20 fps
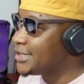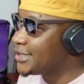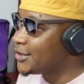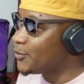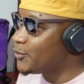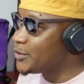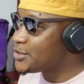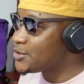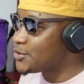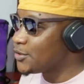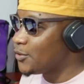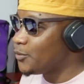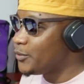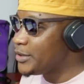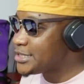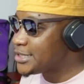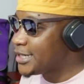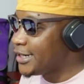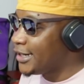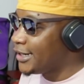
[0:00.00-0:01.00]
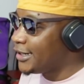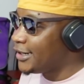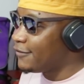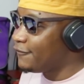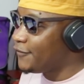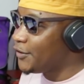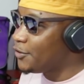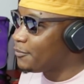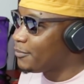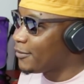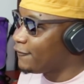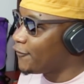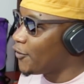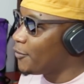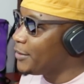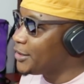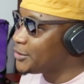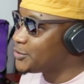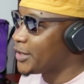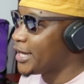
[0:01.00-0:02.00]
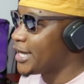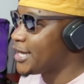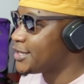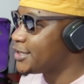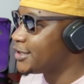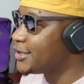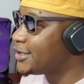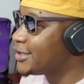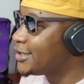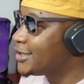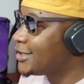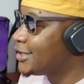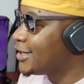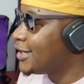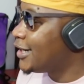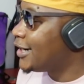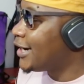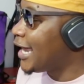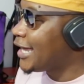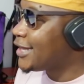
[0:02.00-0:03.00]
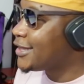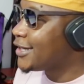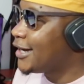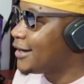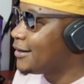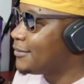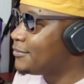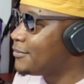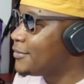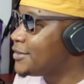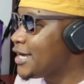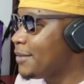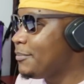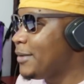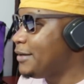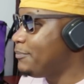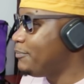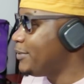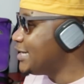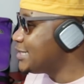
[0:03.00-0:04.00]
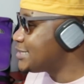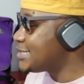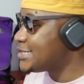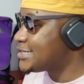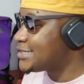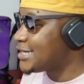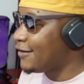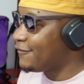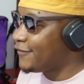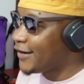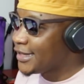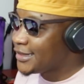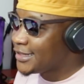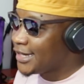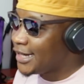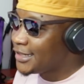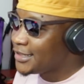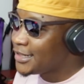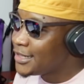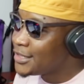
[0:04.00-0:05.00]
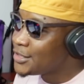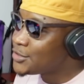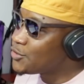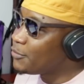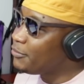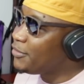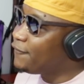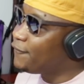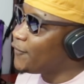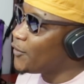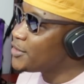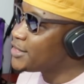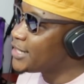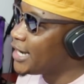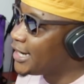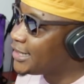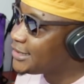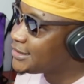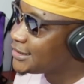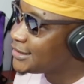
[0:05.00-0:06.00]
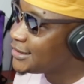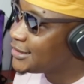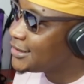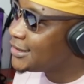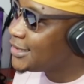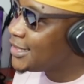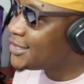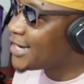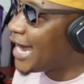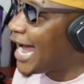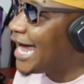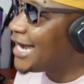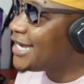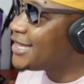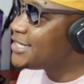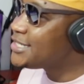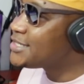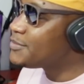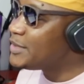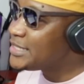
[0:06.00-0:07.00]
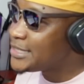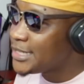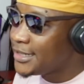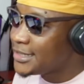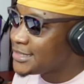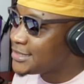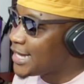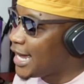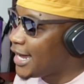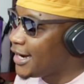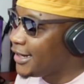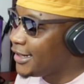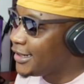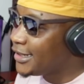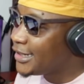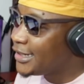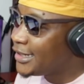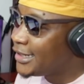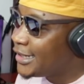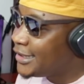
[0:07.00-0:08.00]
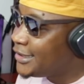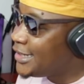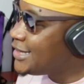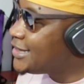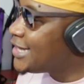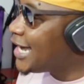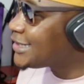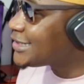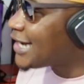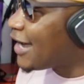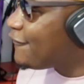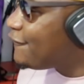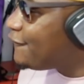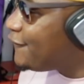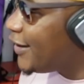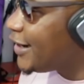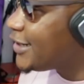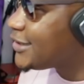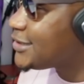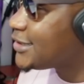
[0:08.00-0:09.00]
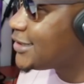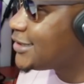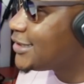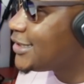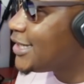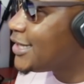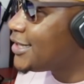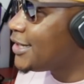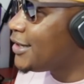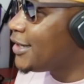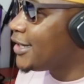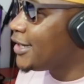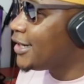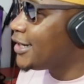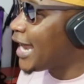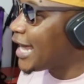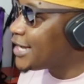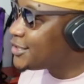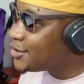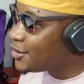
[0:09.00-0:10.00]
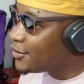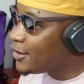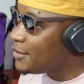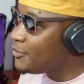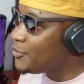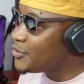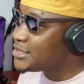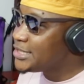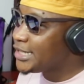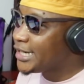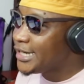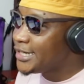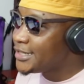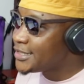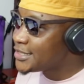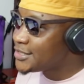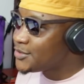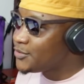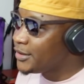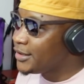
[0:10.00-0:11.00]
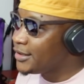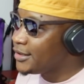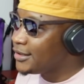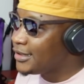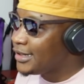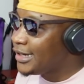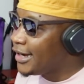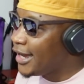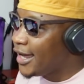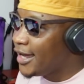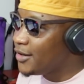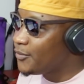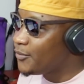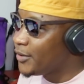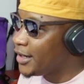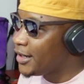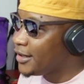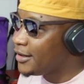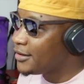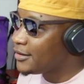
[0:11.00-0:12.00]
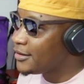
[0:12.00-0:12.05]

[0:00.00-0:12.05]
year, we saw Wizkid and Davido performing together. Mm. Yeah. Like um, they made peace and stuff like mm-hmm, that. Yeah. So before that, they had this misunderstanding. Did that affect the Nigerian music industry in any way?